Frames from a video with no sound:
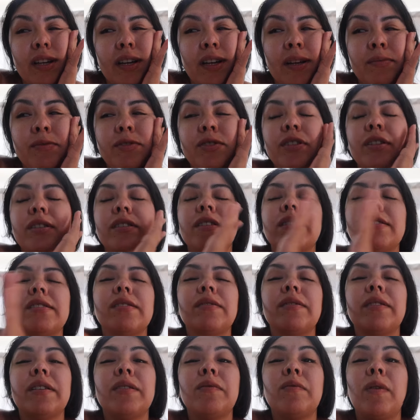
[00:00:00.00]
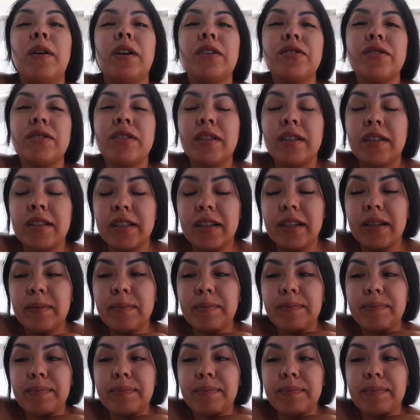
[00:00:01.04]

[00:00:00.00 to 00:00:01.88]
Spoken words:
I'm sure you guys already watched the clip.